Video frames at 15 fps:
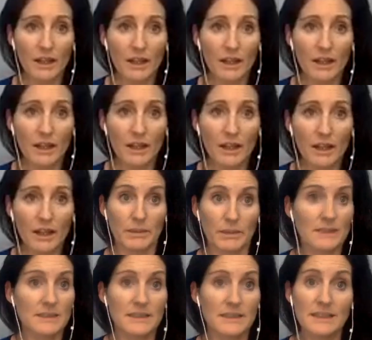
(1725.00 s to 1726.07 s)
alone
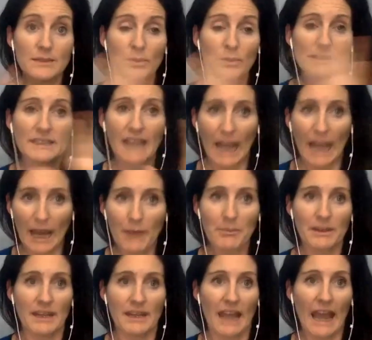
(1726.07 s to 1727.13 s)
because this wasn't
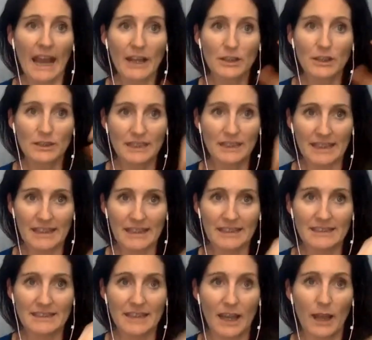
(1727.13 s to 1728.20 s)
happening actually in the
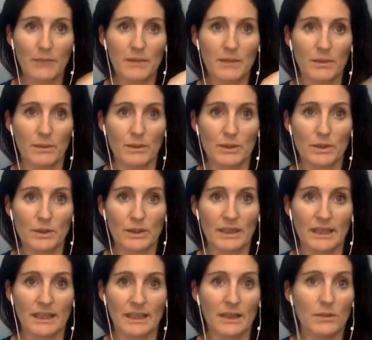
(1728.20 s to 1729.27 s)
time that we were doing
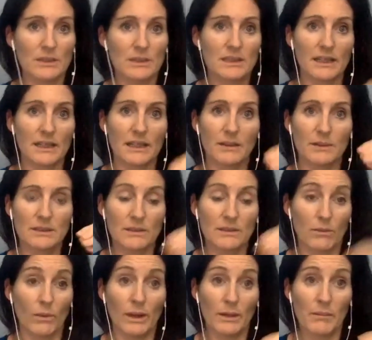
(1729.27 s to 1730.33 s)
it it was it was
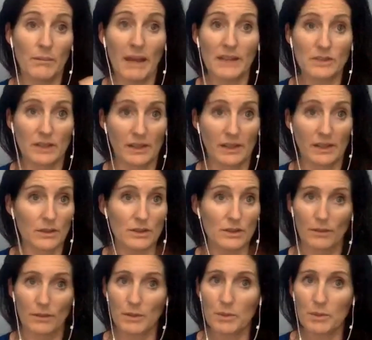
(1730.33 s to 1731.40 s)
one imaginary it was
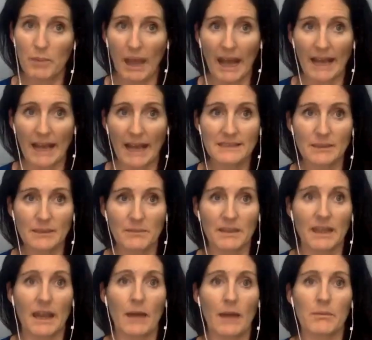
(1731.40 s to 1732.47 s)
from your past something
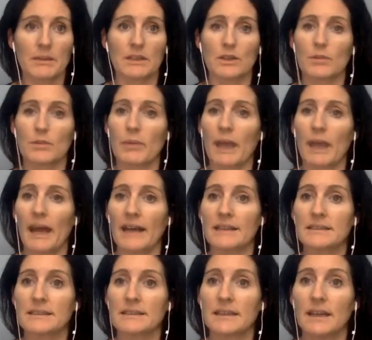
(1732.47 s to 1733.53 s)
that happened in your
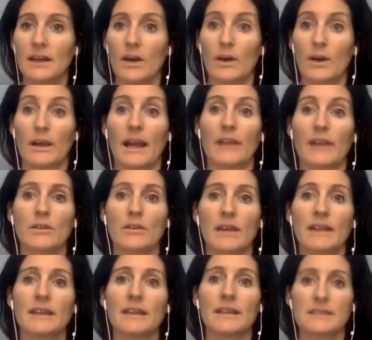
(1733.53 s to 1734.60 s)
past or i
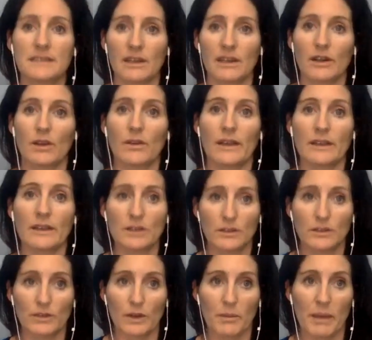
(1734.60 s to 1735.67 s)
created a scenario that i took
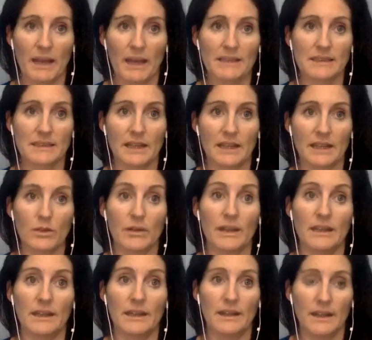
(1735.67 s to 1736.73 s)
from your past and i
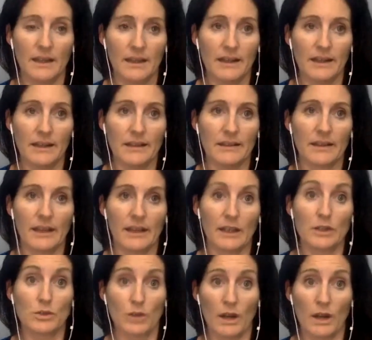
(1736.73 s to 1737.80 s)
created a, uh, like a
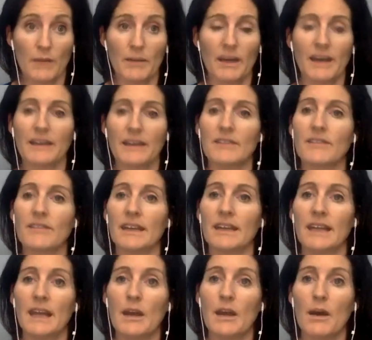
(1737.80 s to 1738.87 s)
drama out of it
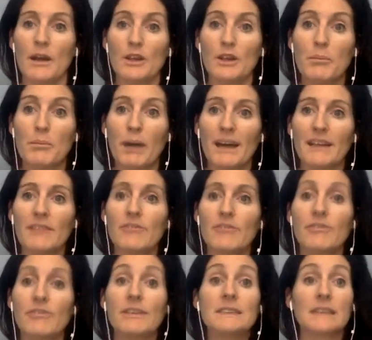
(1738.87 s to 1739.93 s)
and your body
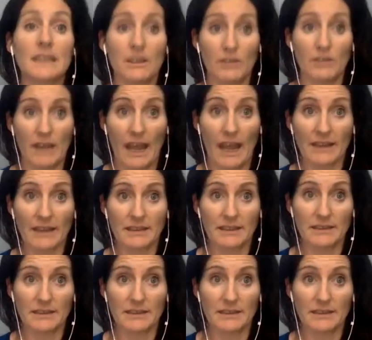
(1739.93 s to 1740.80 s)
physically reacted